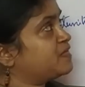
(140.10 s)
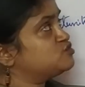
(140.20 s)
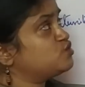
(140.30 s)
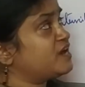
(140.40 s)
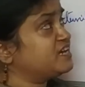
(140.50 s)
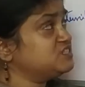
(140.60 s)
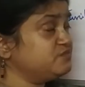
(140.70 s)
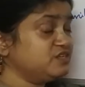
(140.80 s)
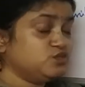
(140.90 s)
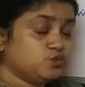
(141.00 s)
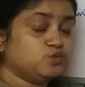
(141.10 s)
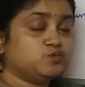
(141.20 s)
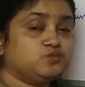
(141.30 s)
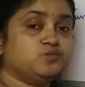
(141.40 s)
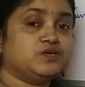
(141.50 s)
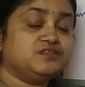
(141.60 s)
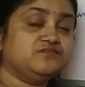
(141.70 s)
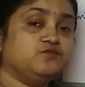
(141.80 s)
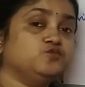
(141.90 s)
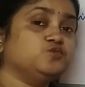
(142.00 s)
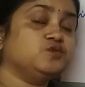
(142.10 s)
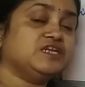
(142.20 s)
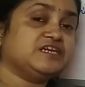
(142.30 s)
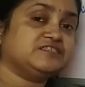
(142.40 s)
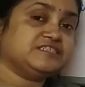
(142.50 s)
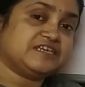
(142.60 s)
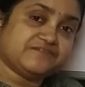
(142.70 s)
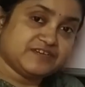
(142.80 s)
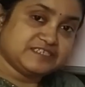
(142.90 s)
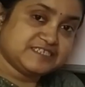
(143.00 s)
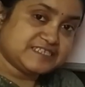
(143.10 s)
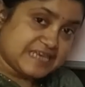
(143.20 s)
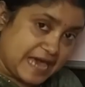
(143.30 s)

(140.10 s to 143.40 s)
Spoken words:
So as we know, when the photoelectric effect is